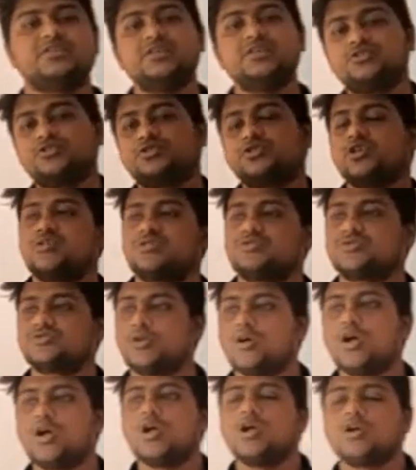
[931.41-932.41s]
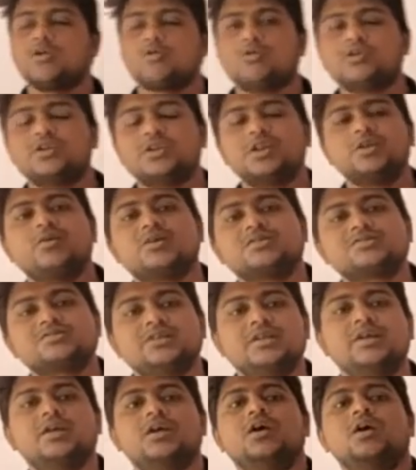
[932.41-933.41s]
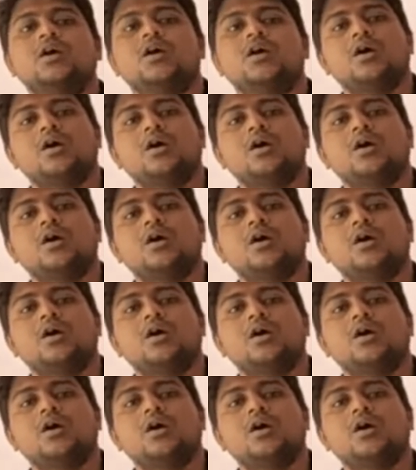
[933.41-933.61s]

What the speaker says: till today also continuously